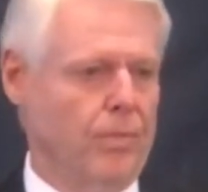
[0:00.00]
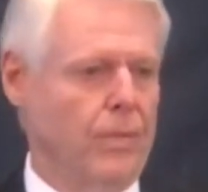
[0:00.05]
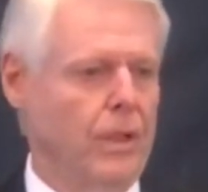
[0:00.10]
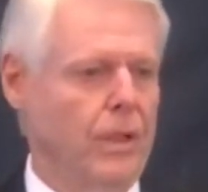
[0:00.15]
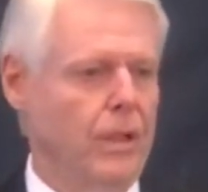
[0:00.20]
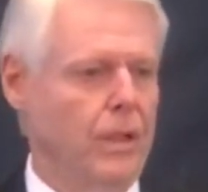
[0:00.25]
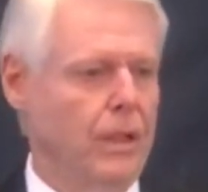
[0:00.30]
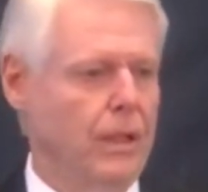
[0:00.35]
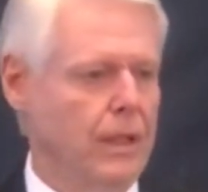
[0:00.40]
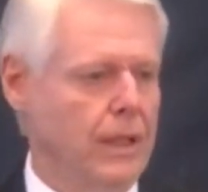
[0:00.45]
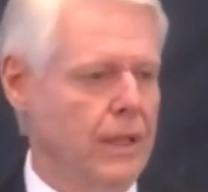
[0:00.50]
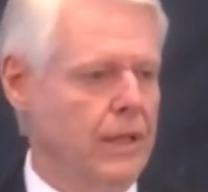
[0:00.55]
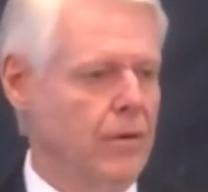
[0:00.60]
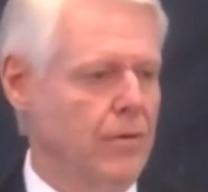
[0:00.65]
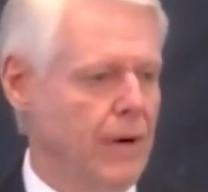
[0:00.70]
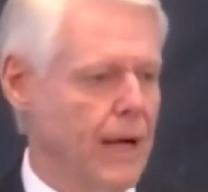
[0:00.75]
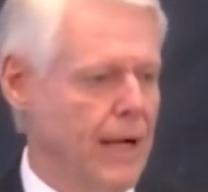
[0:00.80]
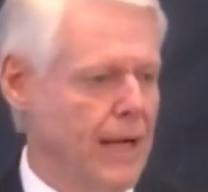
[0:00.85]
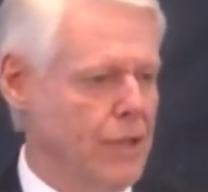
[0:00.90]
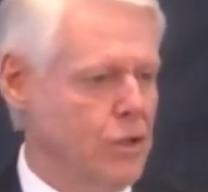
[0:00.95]

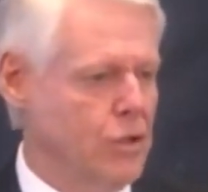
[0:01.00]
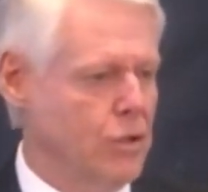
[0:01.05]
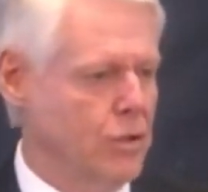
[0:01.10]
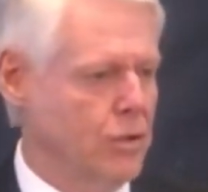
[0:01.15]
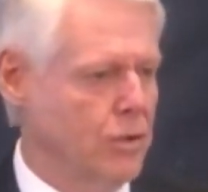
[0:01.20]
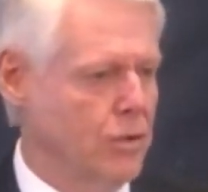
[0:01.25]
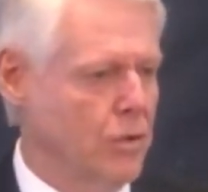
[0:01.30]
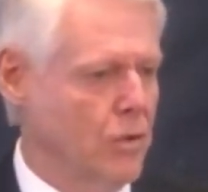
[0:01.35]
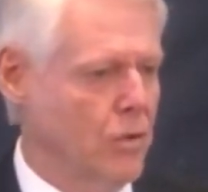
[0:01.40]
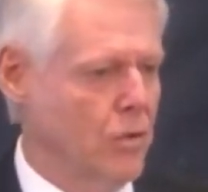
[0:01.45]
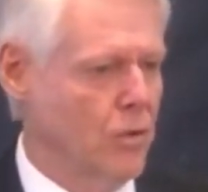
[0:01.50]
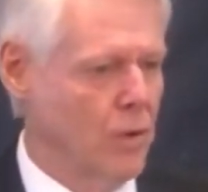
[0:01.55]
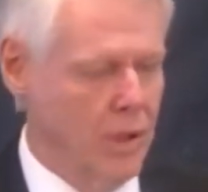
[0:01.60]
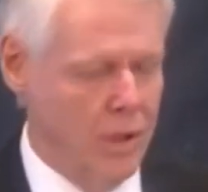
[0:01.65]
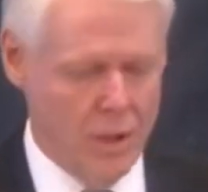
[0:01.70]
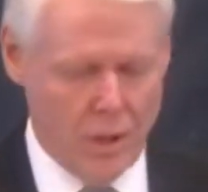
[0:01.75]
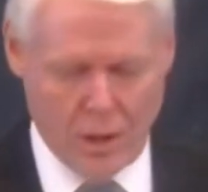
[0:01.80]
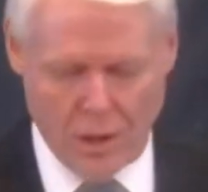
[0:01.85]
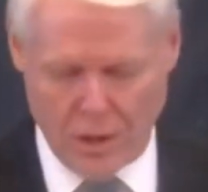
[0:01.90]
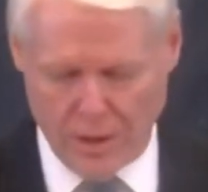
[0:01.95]
interaction or an
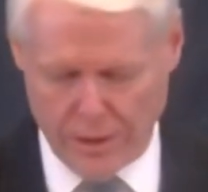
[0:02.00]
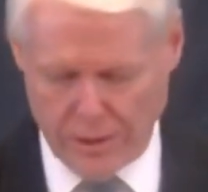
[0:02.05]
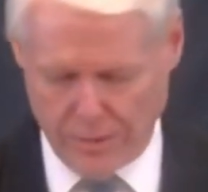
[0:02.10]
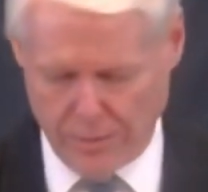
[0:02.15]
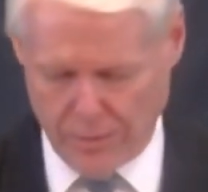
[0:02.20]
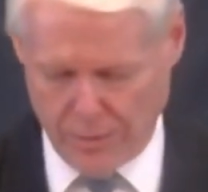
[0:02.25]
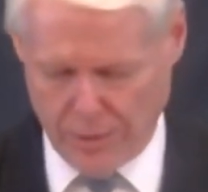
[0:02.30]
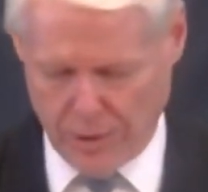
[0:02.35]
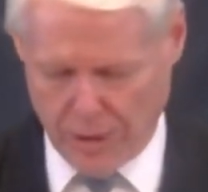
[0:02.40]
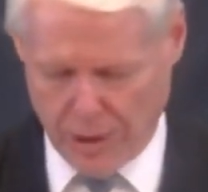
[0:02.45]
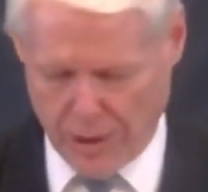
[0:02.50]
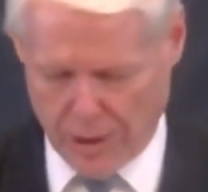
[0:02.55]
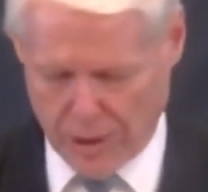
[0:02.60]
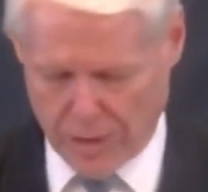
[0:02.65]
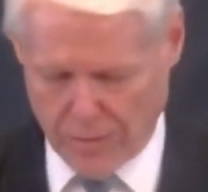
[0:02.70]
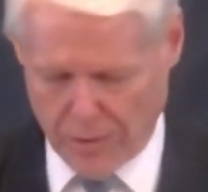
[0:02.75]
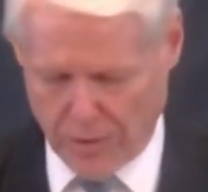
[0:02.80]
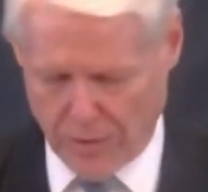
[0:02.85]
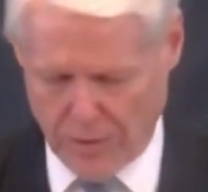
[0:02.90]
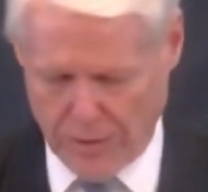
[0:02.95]
audi
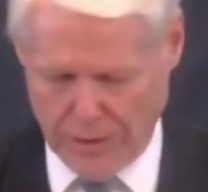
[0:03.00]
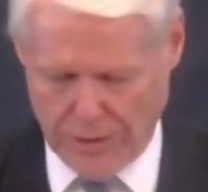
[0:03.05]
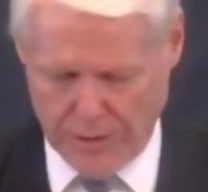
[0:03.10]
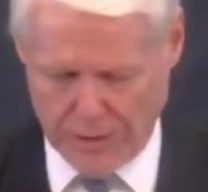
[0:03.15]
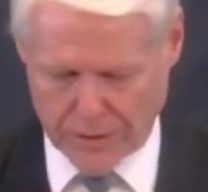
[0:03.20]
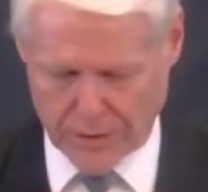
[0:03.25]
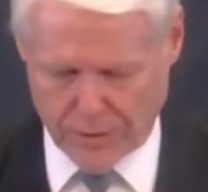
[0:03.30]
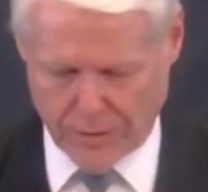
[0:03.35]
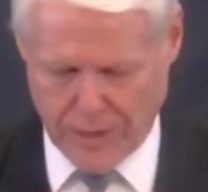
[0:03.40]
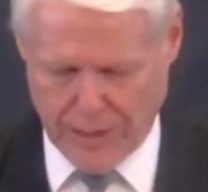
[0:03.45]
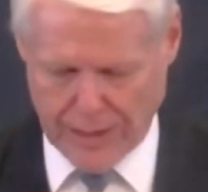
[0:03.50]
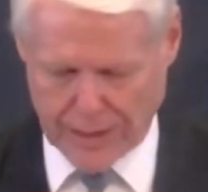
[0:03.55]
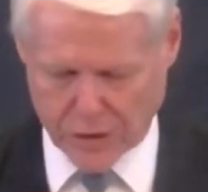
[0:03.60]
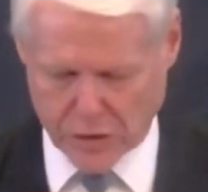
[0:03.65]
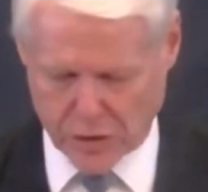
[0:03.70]
audible interaction.